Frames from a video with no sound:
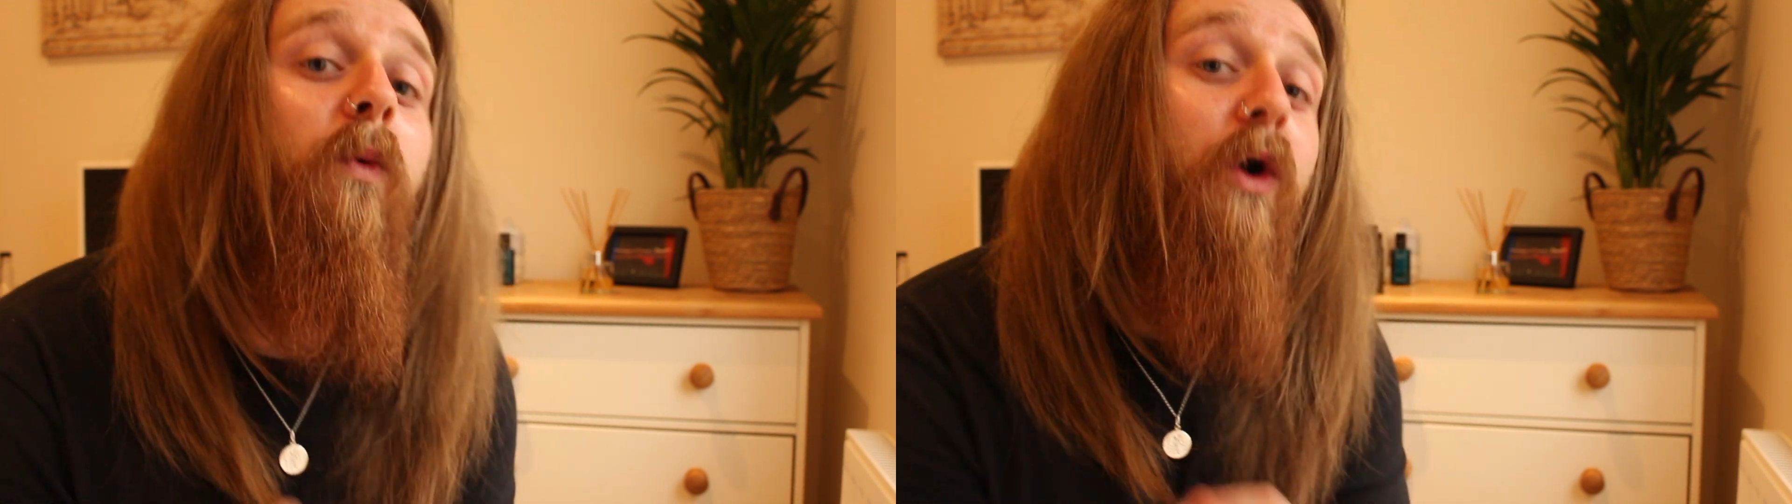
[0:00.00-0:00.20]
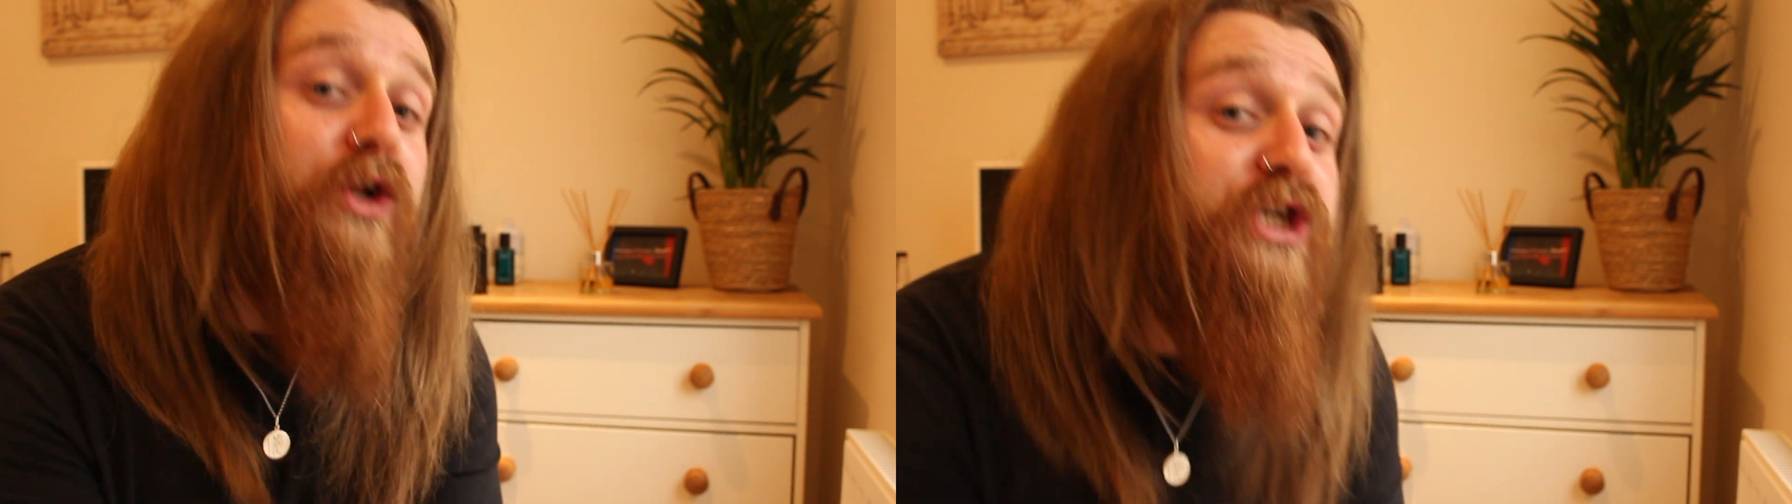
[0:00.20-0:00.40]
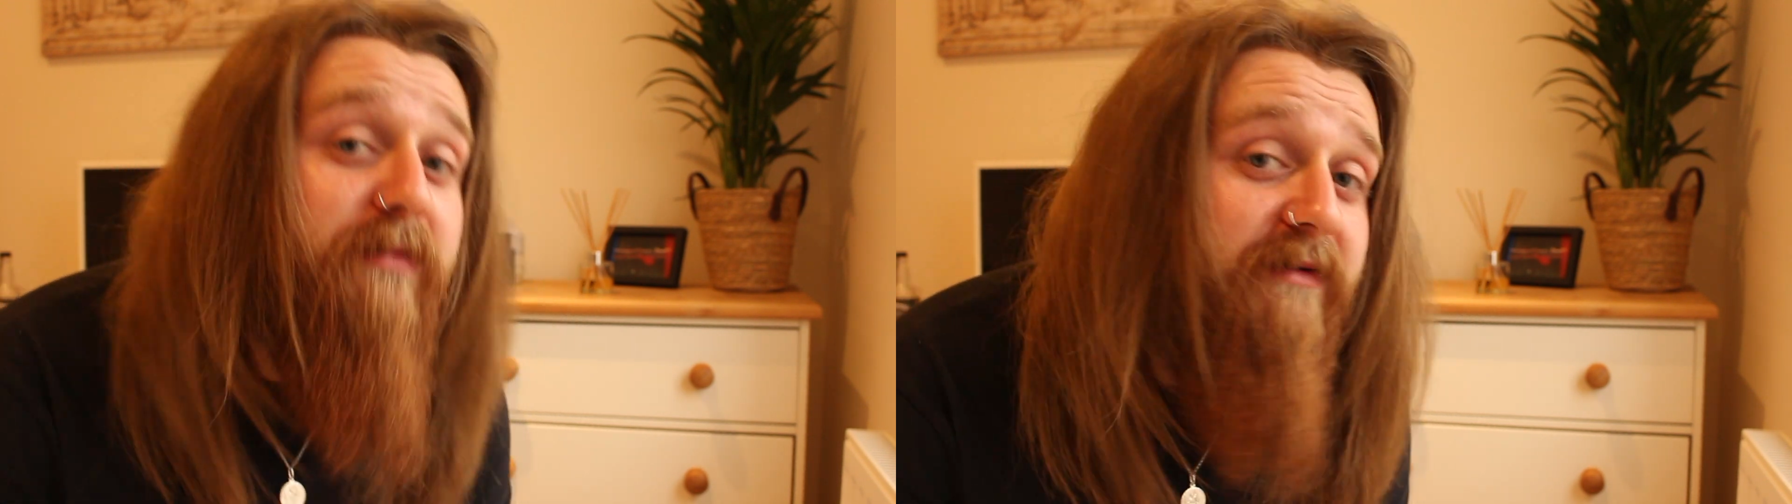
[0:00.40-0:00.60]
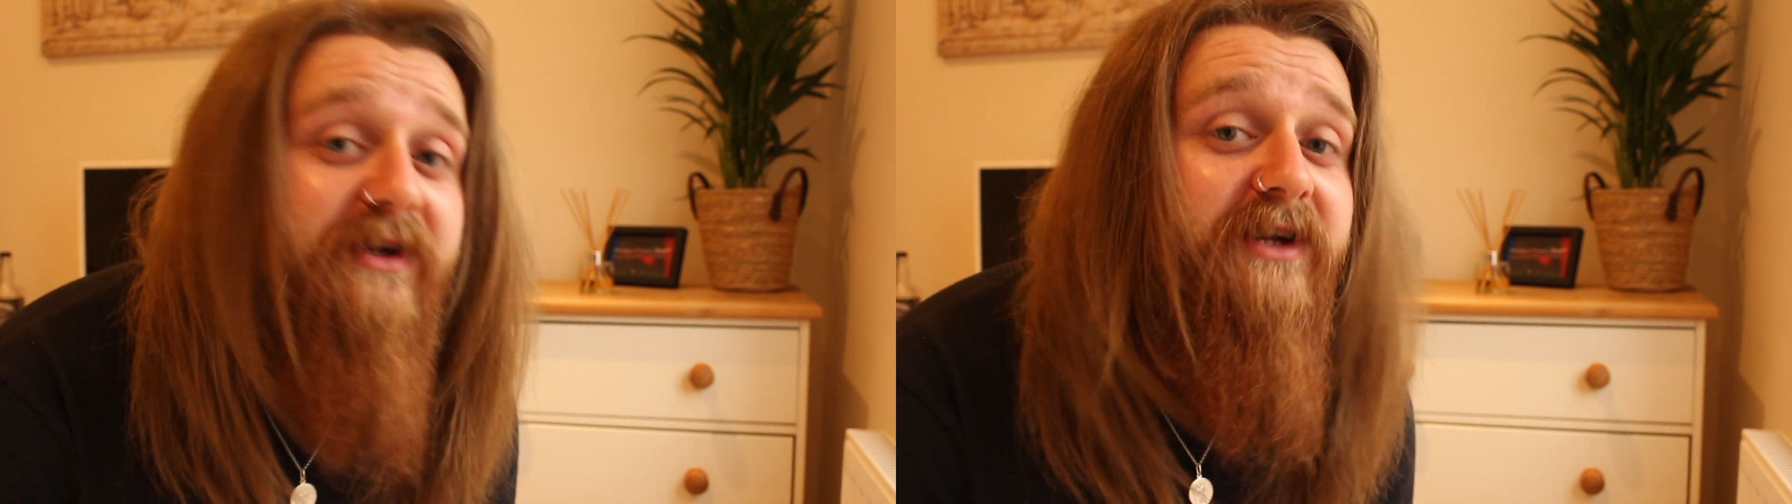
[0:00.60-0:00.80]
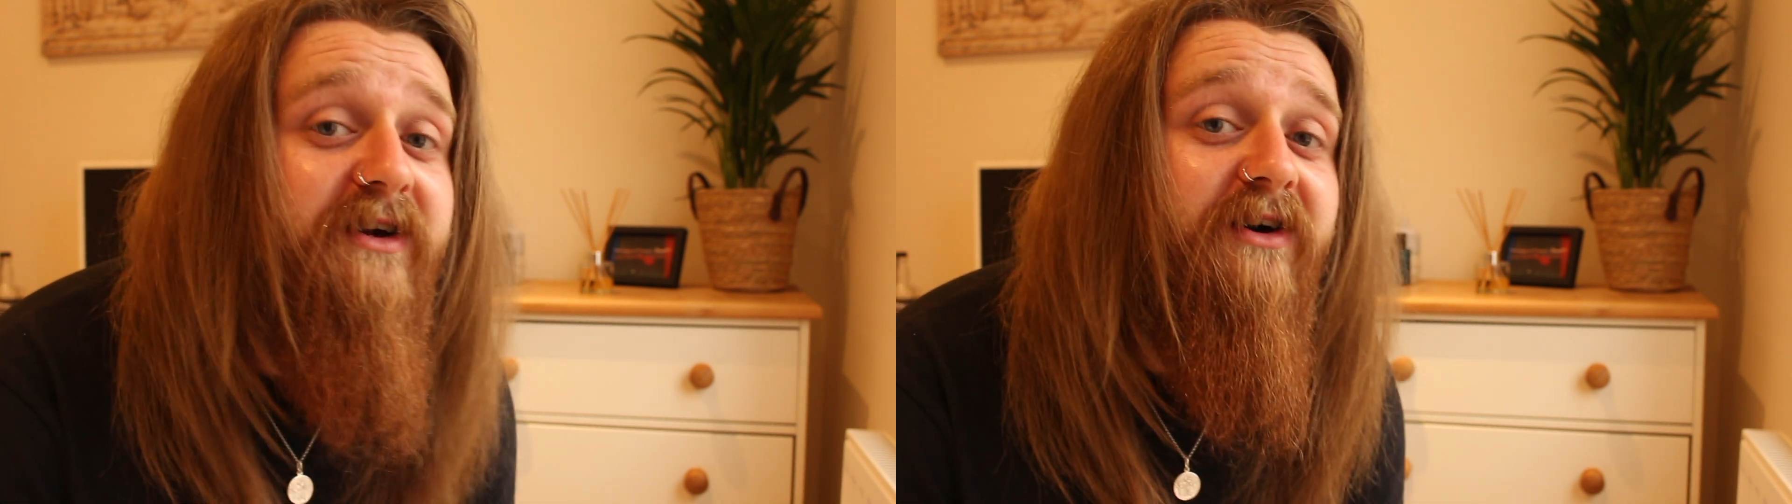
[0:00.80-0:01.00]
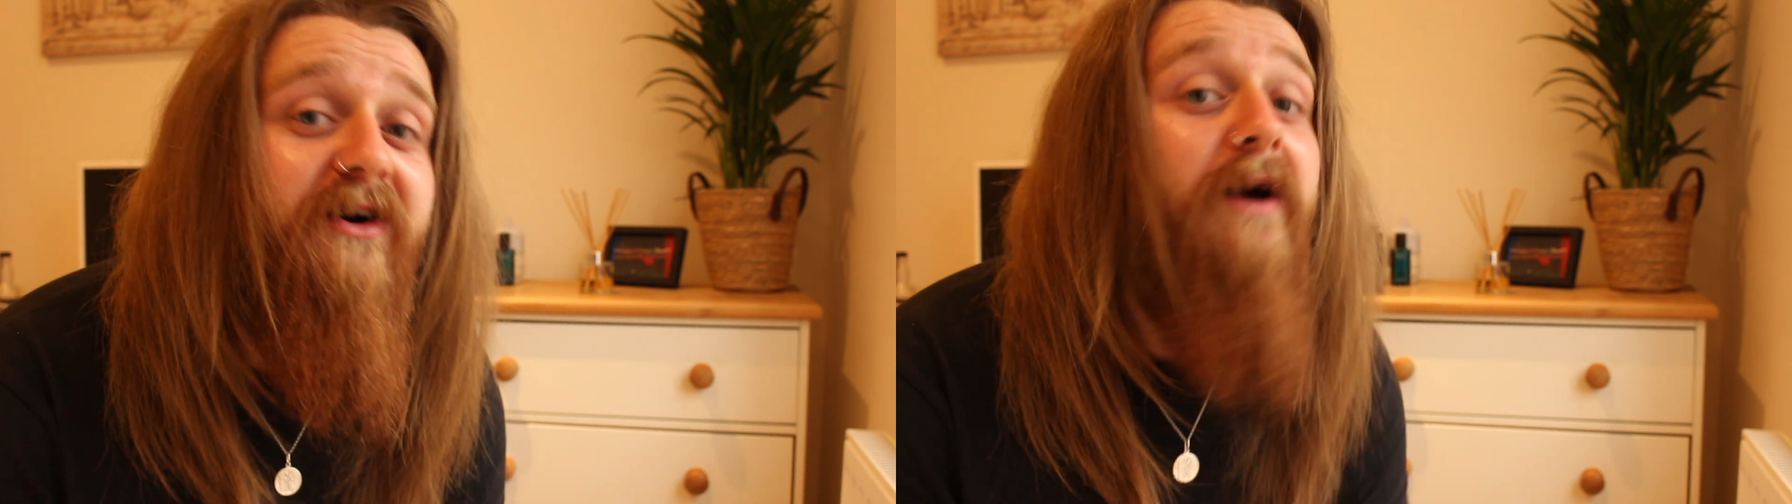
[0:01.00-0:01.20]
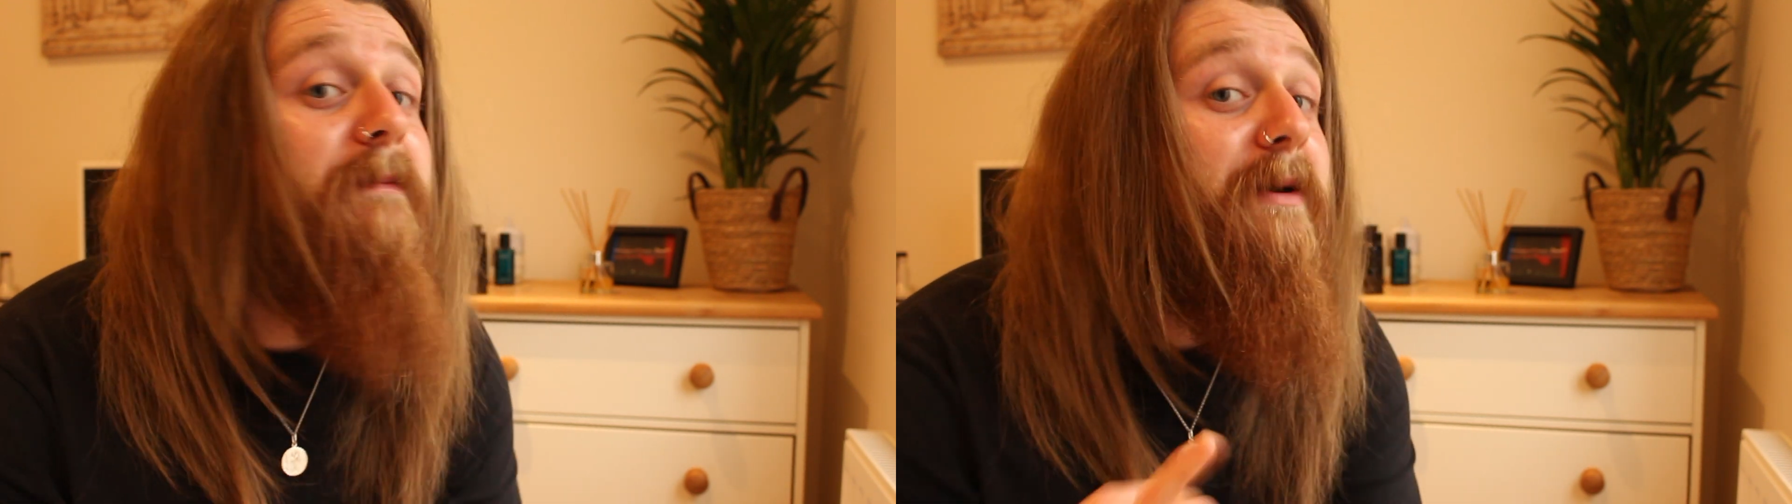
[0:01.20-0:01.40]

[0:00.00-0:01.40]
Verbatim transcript: watching my video,